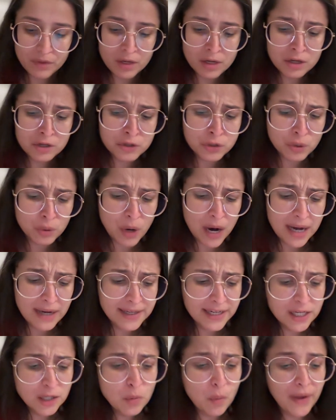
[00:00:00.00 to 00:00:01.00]
So I'll
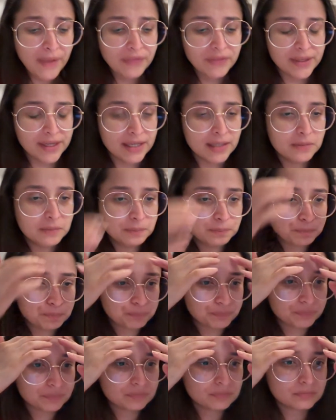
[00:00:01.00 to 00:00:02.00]
tell you one thing.
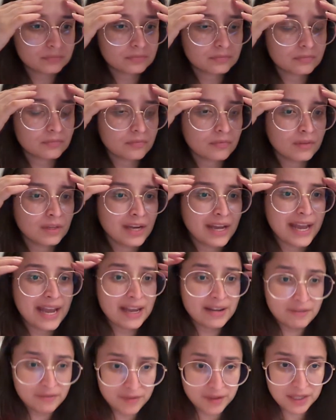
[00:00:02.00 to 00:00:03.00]

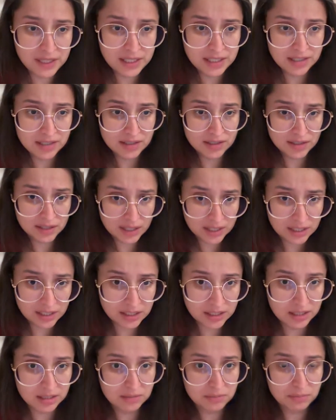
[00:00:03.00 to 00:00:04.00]
Every
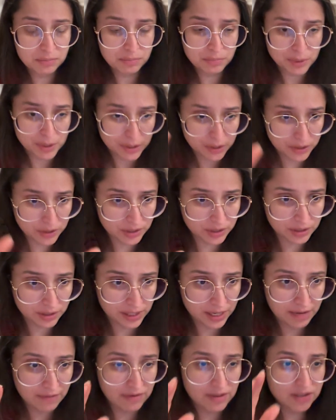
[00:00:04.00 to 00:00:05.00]
single person
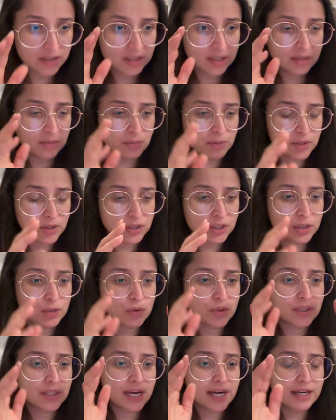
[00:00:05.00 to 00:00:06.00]
who
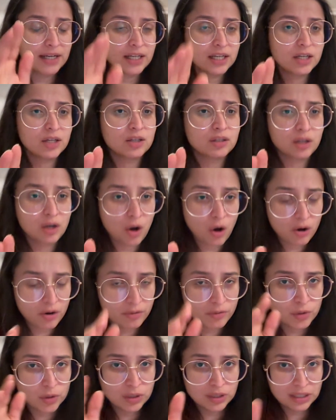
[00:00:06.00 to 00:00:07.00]
is getting a lot
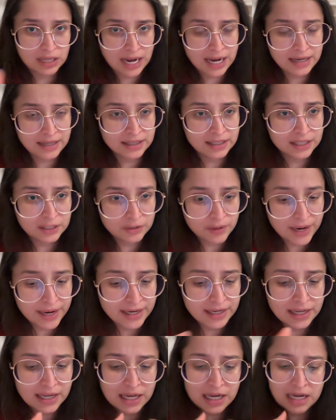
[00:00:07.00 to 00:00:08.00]
of good clientele,
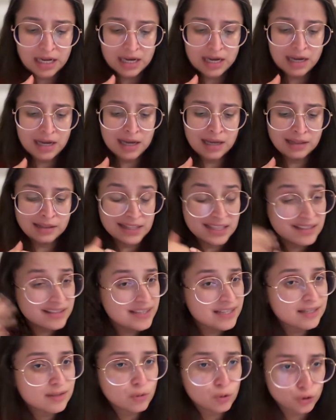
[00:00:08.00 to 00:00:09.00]
right? They're
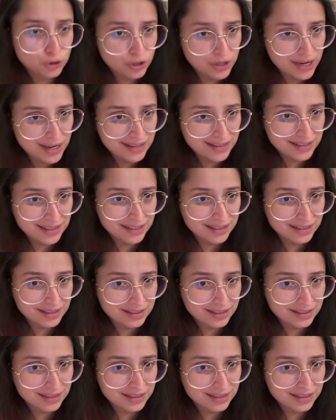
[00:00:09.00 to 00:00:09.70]
still socializing.